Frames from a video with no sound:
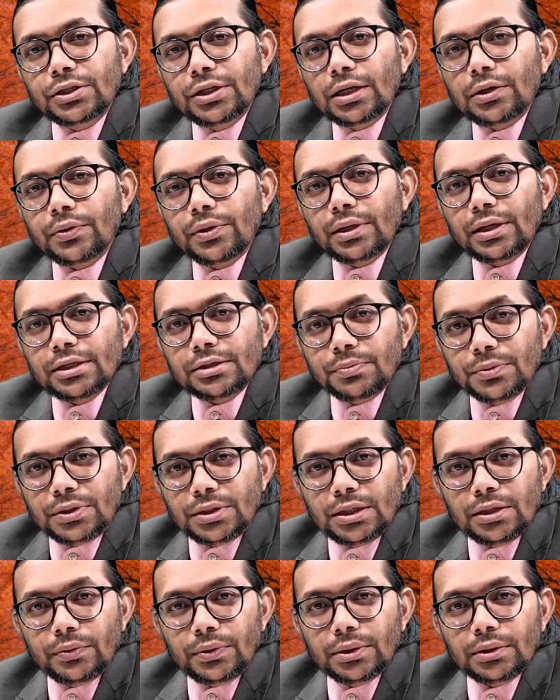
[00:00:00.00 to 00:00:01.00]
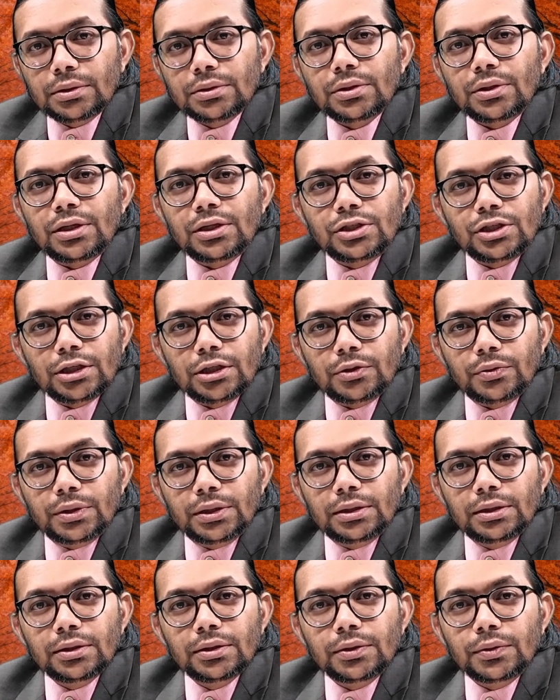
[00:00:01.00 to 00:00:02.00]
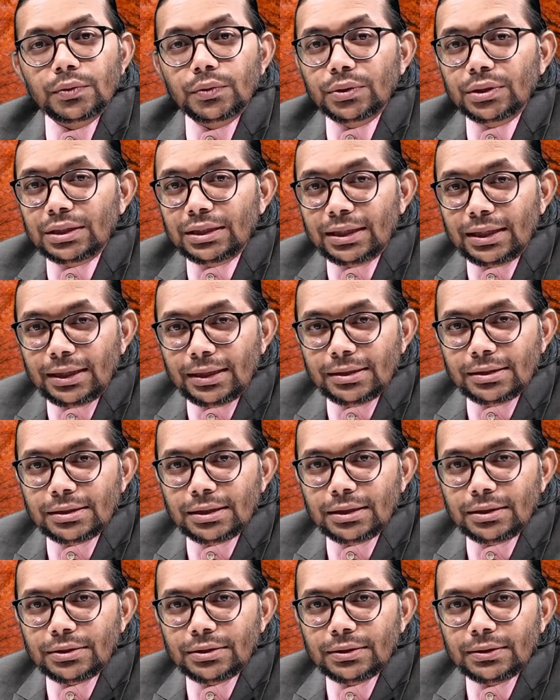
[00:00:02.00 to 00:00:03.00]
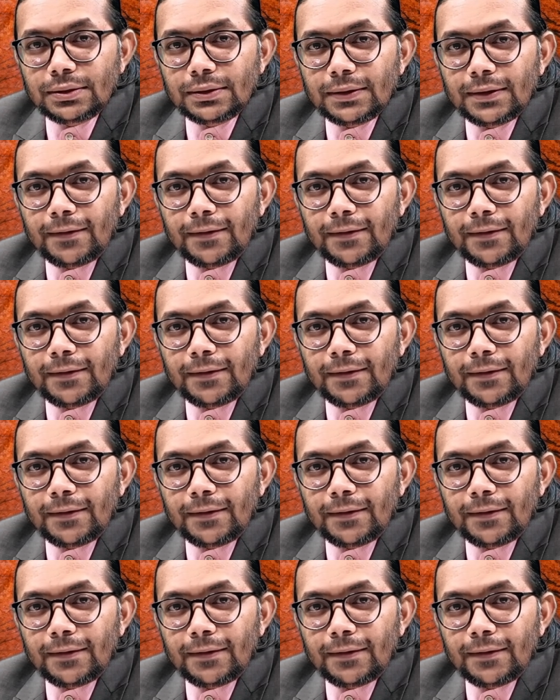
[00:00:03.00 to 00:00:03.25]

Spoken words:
sharing this material to the children who needs it.